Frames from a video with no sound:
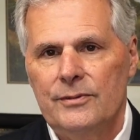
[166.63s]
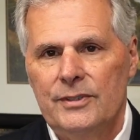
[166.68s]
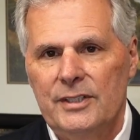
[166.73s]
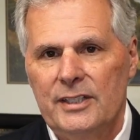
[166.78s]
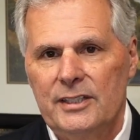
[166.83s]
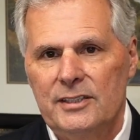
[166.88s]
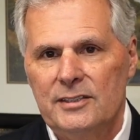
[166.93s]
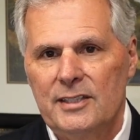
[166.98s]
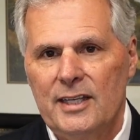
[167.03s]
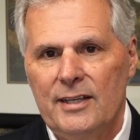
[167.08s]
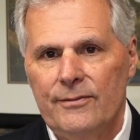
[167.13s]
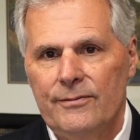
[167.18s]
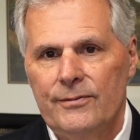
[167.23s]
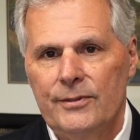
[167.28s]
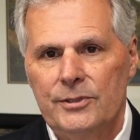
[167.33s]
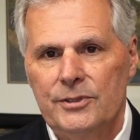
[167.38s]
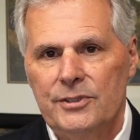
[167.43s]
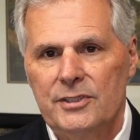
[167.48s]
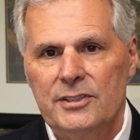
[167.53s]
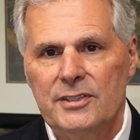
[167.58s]
the exa
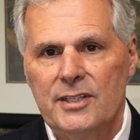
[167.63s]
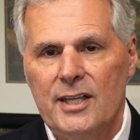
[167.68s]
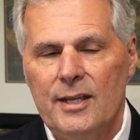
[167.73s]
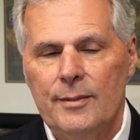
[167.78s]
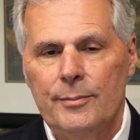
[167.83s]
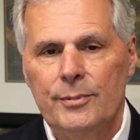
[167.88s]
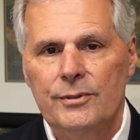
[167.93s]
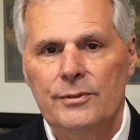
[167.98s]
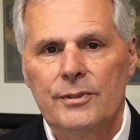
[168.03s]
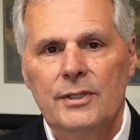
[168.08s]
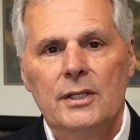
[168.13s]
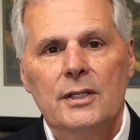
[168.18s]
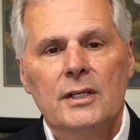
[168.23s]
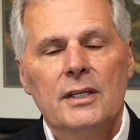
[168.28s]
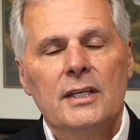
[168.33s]
first example.